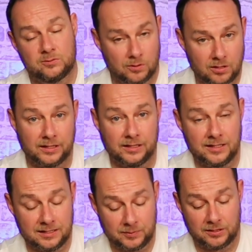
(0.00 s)
this one on here
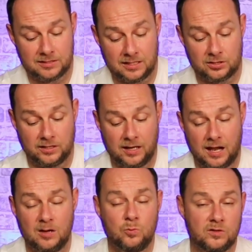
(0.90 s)
is because actually
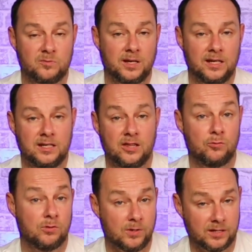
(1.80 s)
I would have played it the
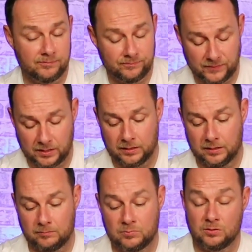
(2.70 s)
wrong way.
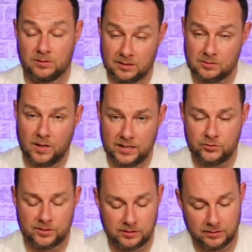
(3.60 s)
So that's quite
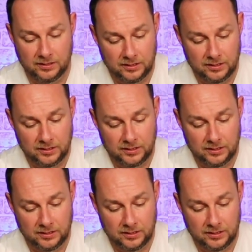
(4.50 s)
interesting.